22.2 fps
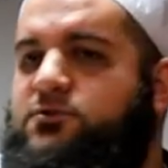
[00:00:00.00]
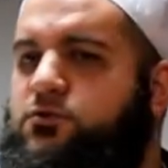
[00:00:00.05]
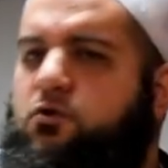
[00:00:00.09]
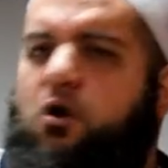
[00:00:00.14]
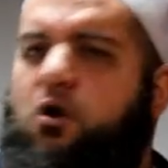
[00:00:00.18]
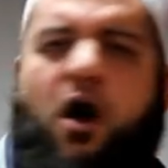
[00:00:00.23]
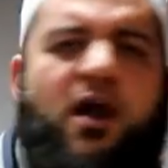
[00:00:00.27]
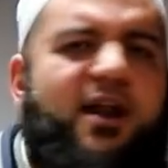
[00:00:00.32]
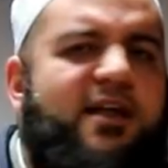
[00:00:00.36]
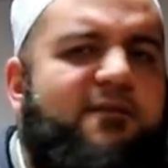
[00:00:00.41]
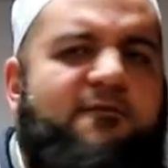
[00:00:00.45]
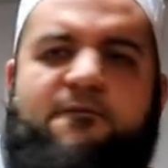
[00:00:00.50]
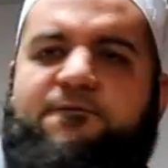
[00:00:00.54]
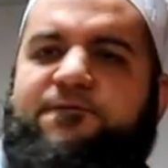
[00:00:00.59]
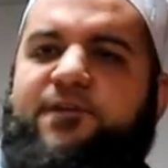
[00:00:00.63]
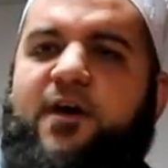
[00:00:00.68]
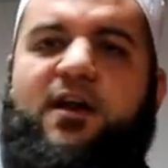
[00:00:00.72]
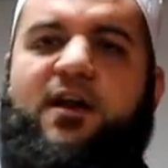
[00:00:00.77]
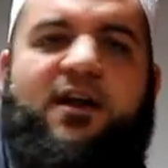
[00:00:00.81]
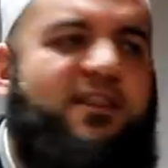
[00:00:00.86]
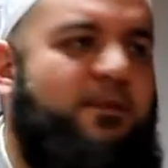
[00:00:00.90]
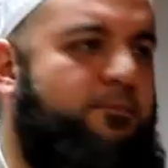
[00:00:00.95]
You can't even
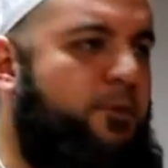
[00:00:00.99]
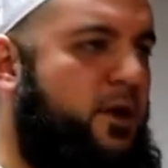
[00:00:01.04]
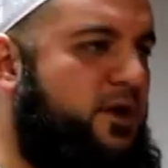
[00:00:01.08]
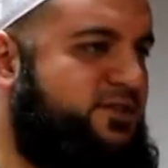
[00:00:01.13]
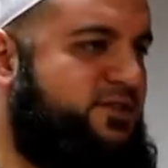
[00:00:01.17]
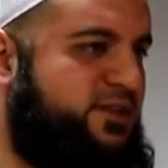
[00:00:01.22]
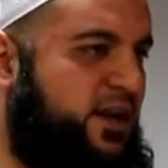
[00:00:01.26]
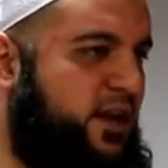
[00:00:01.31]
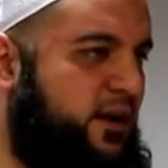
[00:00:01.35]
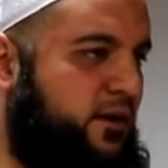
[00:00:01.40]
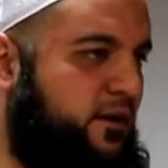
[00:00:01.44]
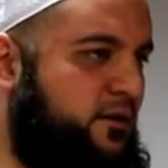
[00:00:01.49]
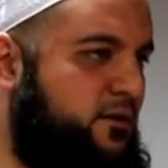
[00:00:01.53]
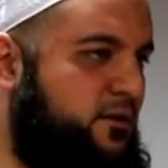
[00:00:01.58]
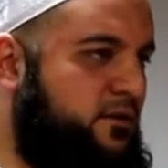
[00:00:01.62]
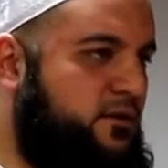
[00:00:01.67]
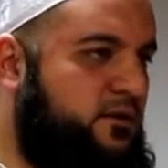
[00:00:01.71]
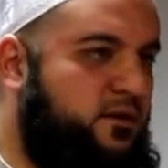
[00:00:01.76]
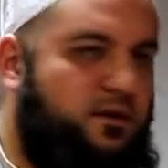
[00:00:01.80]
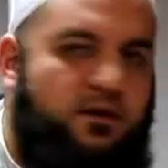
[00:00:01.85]
fit another person in.